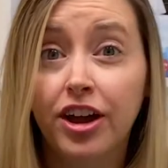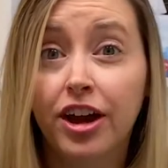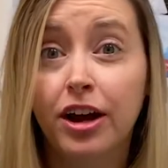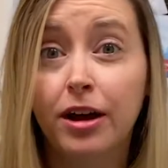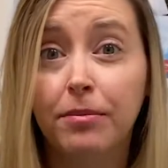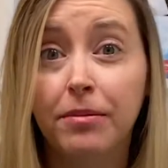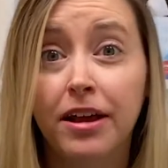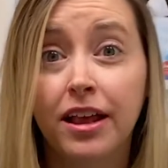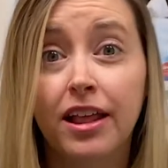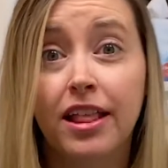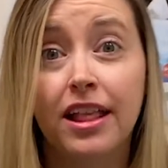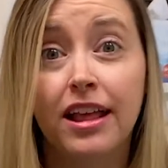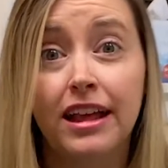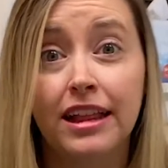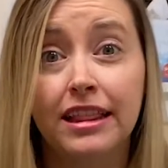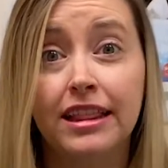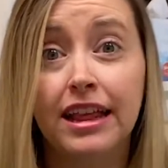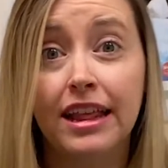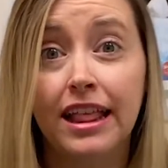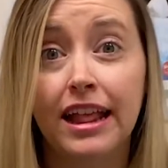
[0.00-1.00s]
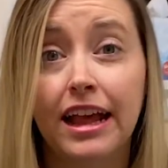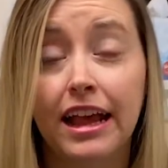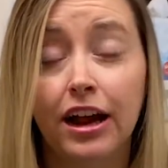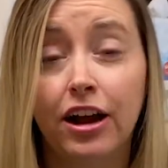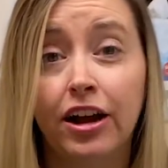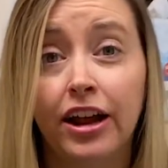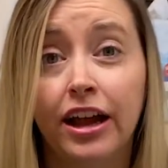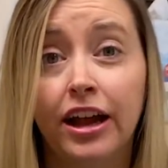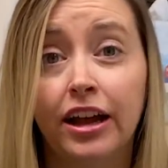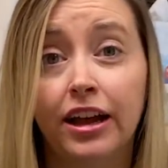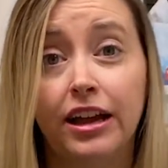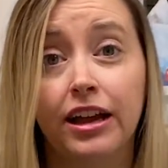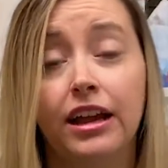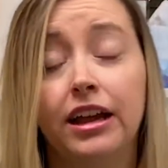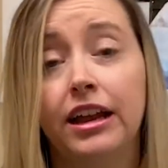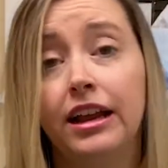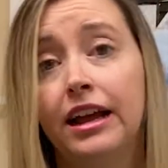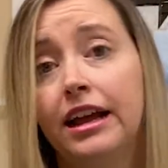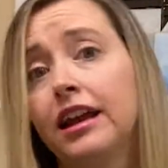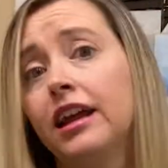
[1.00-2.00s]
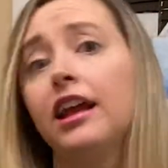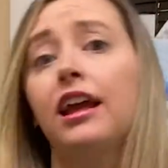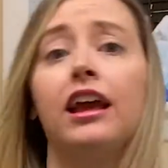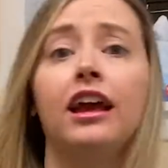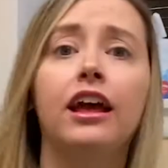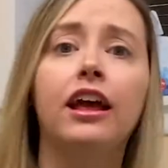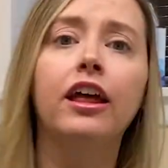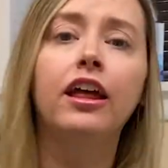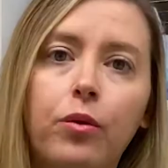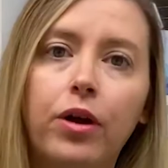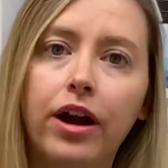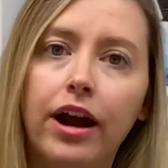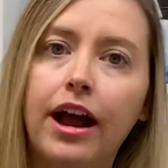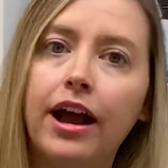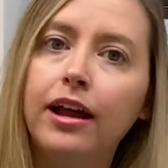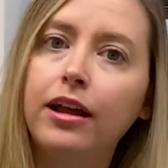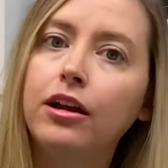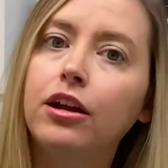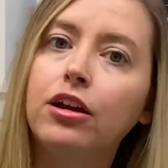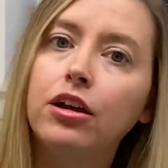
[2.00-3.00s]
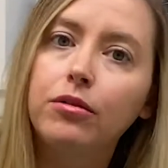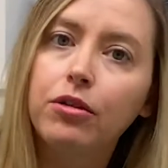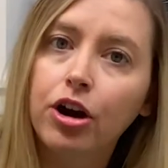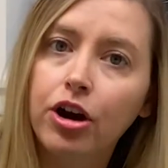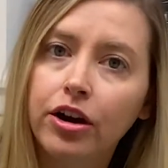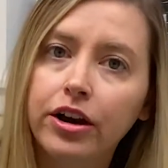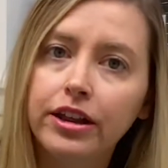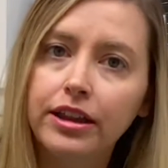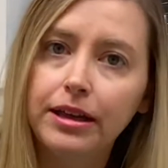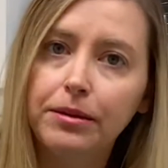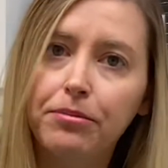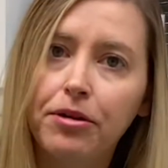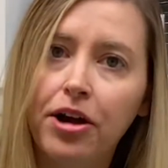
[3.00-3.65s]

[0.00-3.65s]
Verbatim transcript: therapists in this area in Connecticut where I currently